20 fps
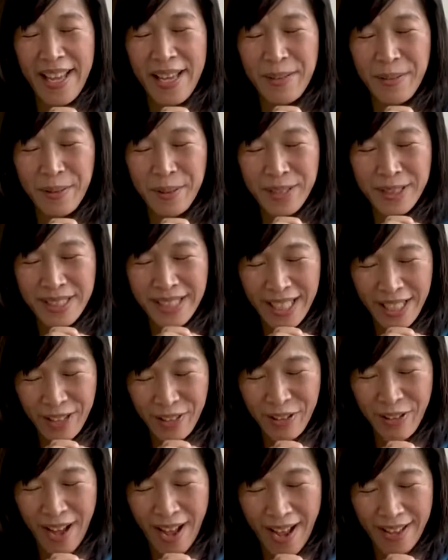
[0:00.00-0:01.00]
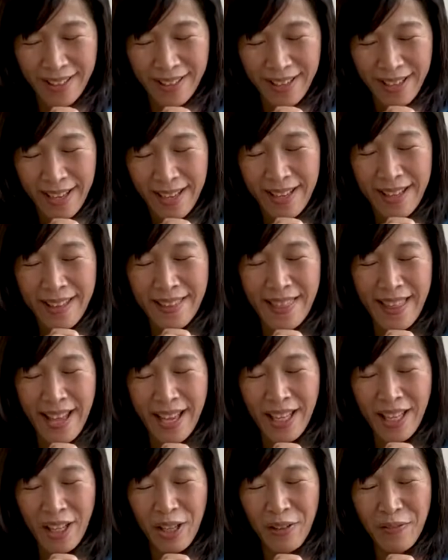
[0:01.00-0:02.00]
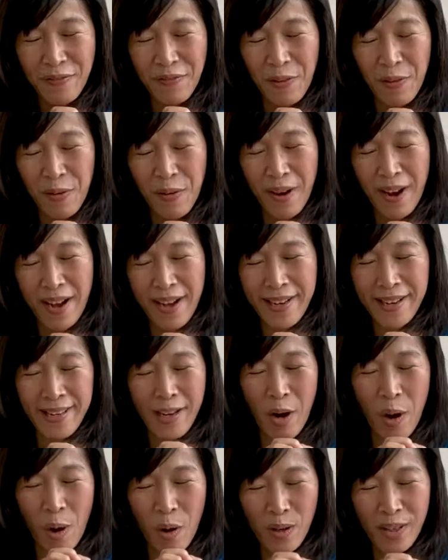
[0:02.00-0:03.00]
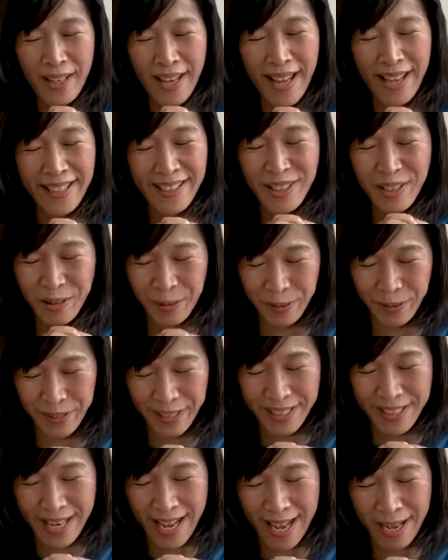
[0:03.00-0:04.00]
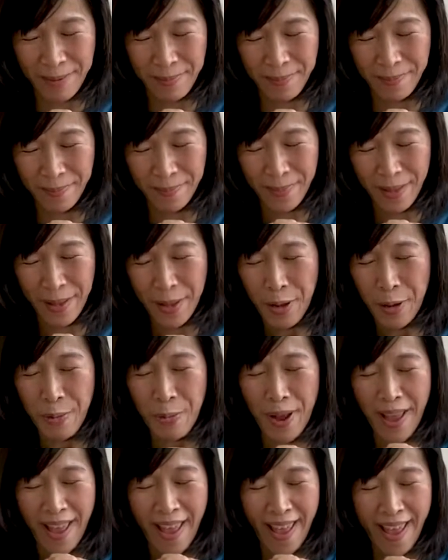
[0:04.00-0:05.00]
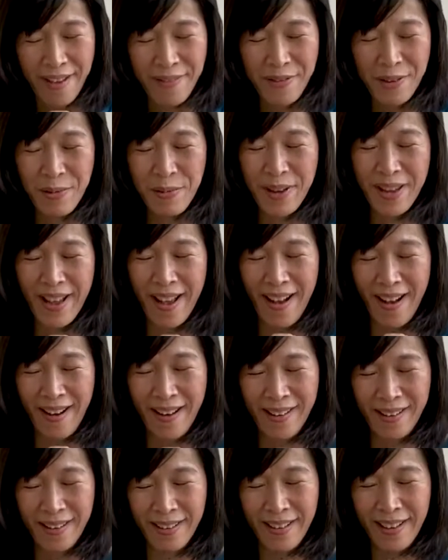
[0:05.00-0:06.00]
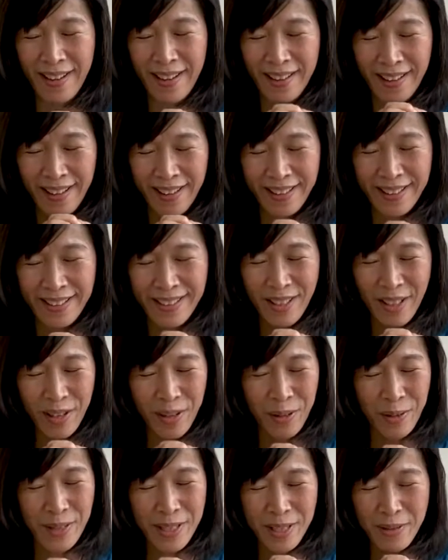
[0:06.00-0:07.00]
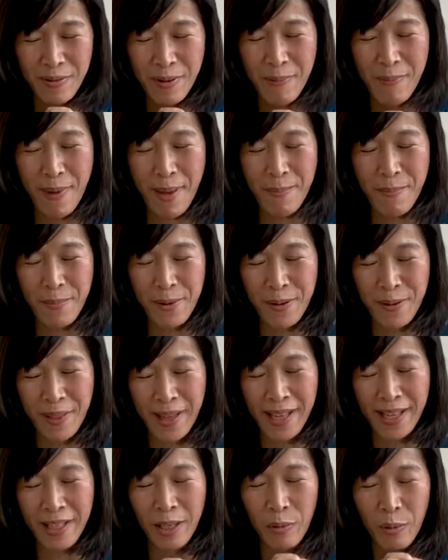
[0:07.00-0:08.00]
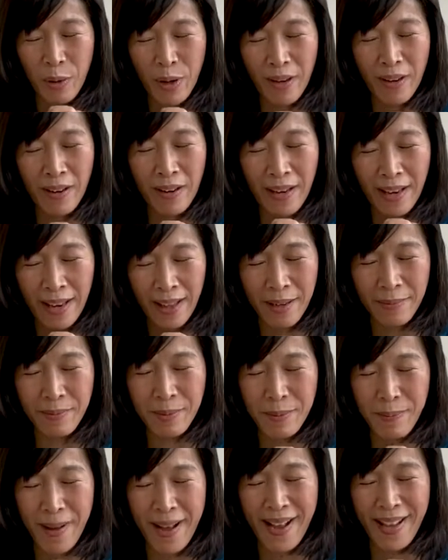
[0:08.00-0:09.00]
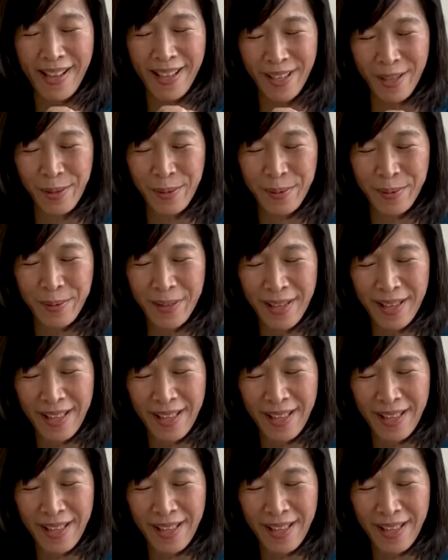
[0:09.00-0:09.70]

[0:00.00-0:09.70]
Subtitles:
Well, dear God, thank you for our online story time. Wherever we are, let us always remember that we are loved by you.